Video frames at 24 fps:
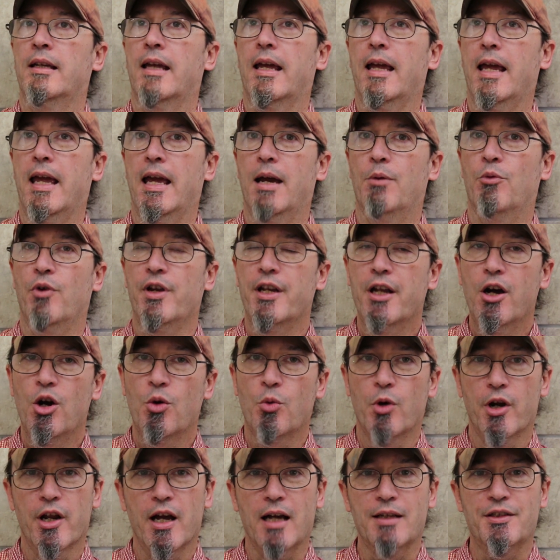and we know
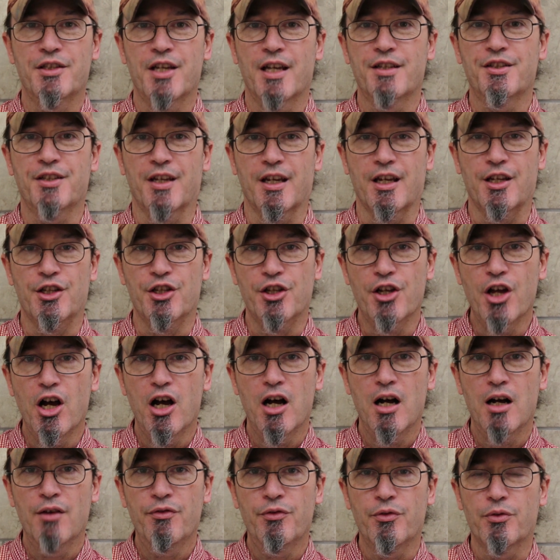we're not testing
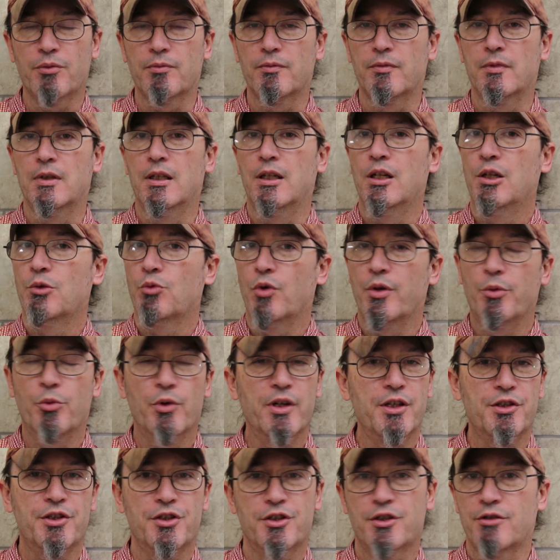enough. We
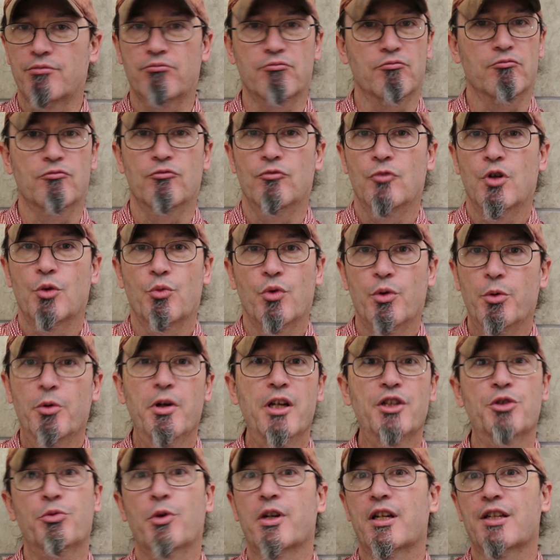wish
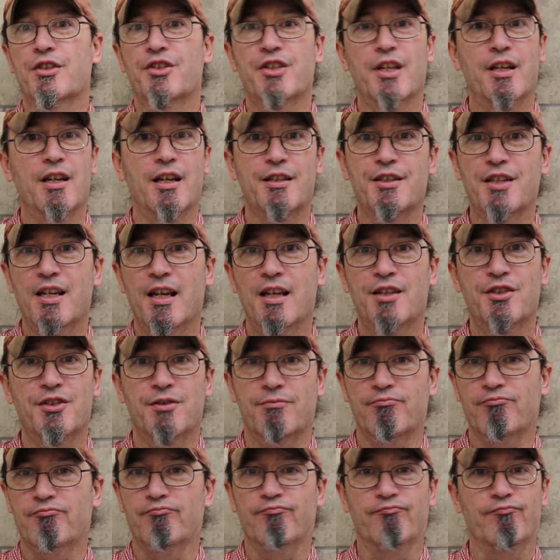we could send a test
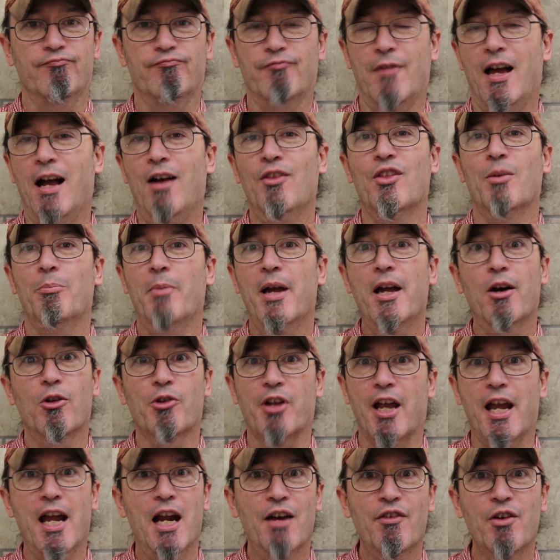out in the mail
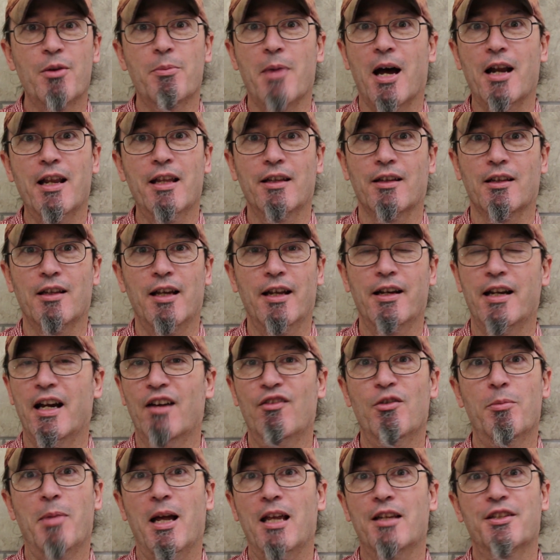to everybody and let
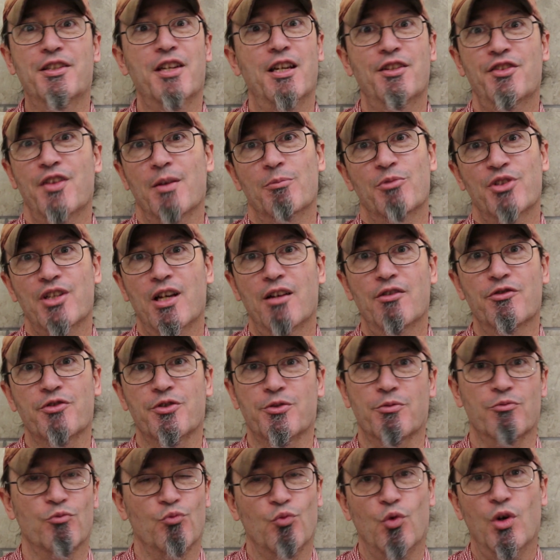everybody test
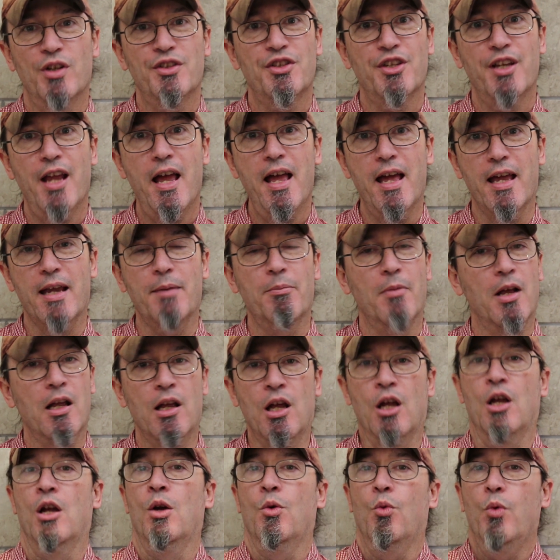themselves once a day.
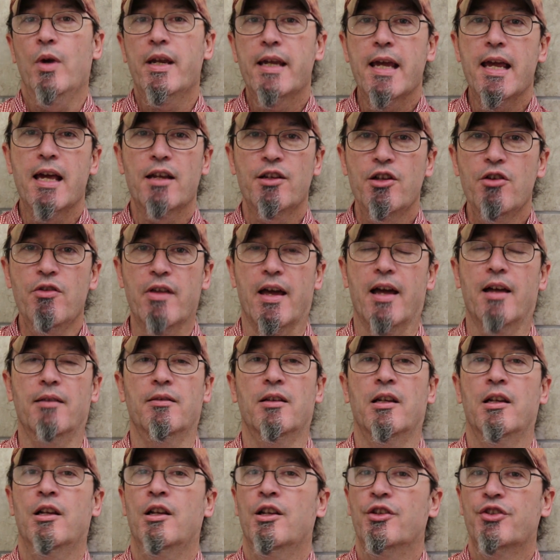We can't do that.
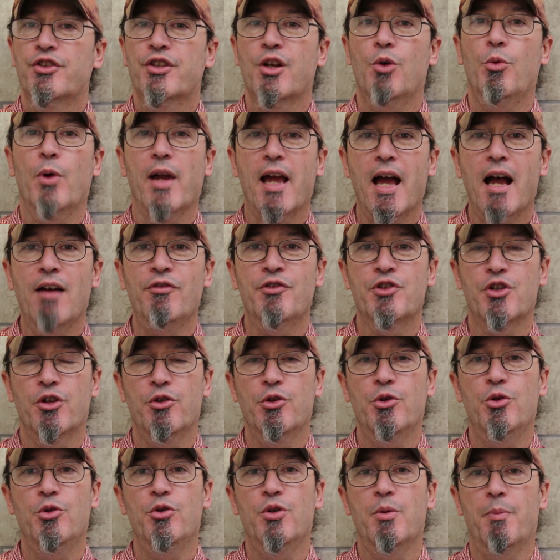So we have
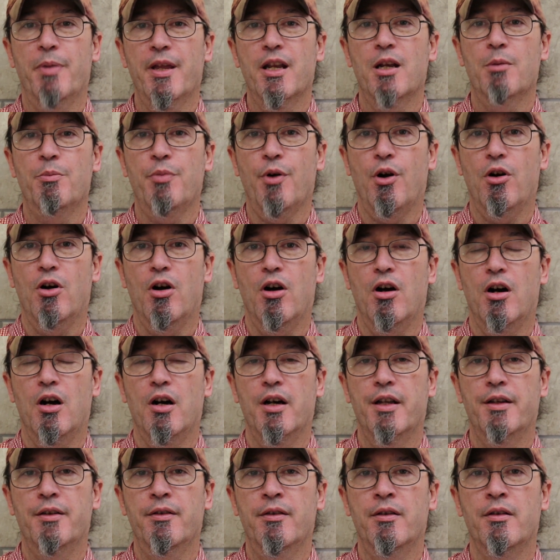to depend
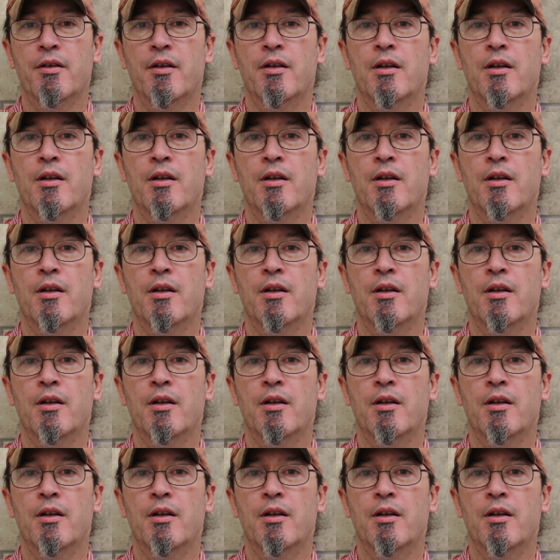upon